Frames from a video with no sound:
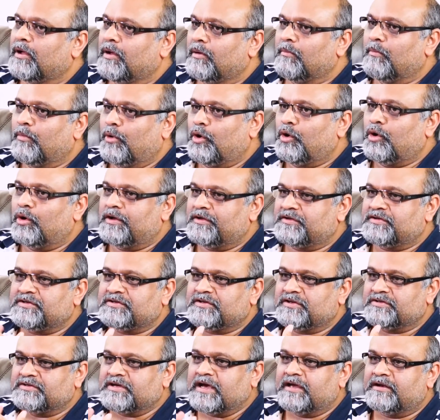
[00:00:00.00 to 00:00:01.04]
More or less is
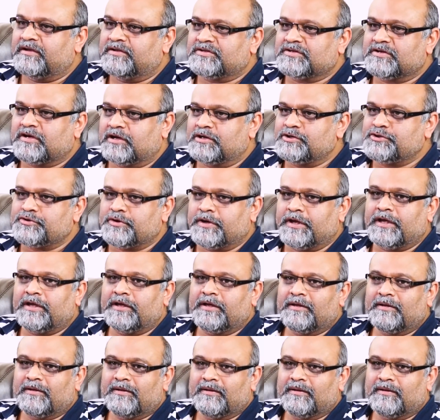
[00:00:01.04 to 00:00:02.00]
a Zionist country.